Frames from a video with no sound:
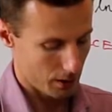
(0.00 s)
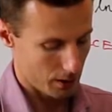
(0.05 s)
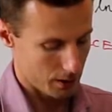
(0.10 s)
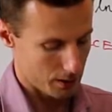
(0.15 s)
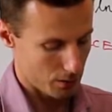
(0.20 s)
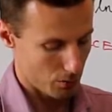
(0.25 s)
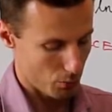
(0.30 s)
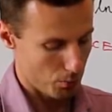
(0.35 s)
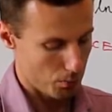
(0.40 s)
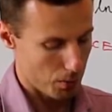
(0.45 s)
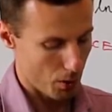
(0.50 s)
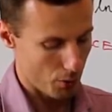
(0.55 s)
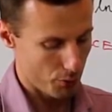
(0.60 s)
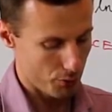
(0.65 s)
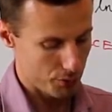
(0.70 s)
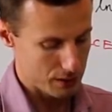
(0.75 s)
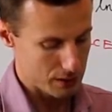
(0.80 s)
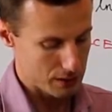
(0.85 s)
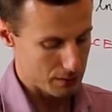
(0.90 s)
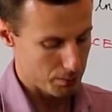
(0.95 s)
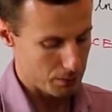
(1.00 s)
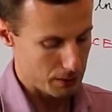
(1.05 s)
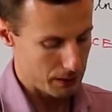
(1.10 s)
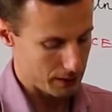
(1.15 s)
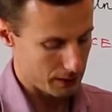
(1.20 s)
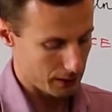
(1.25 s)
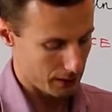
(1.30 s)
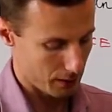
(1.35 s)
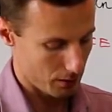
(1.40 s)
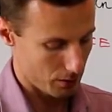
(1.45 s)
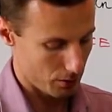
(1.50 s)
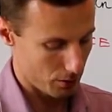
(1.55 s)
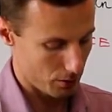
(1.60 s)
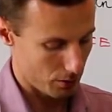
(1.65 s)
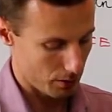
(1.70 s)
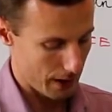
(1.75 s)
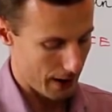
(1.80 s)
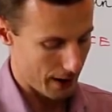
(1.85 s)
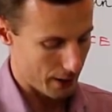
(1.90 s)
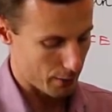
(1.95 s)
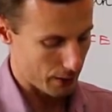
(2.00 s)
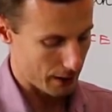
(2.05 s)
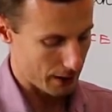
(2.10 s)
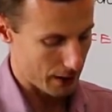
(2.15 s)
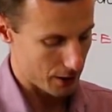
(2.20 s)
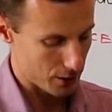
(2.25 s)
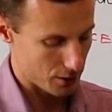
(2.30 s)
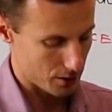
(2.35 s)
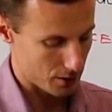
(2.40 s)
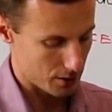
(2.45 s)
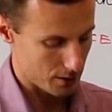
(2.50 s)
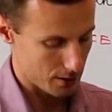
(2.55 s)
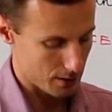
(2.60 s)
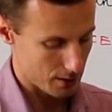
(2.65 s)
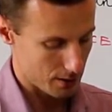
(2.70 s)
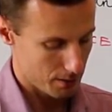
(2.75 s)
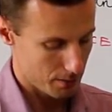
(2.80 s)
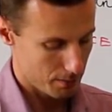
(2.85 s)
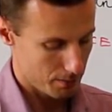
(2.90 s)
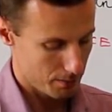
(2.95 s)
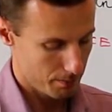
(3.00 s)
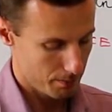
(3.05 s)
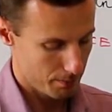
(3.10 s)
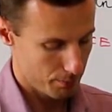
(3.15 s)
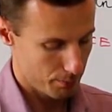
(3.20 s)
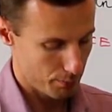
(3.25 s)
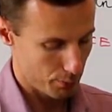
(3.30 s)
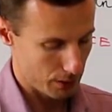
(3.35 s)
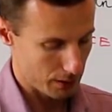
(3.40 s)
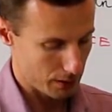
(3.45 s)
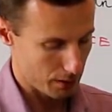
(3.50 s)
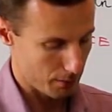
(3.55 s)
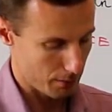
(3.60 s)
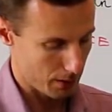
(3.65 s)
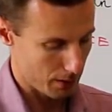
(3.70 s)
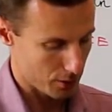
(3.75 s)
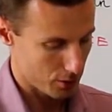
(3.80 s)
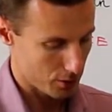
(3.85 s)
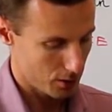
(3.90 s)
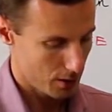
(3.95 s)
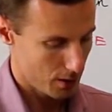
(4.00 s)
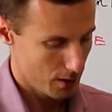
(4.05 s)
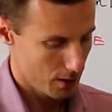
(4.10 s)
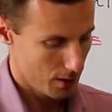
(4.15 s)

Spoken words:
So both the splitting or aggregation is pretty much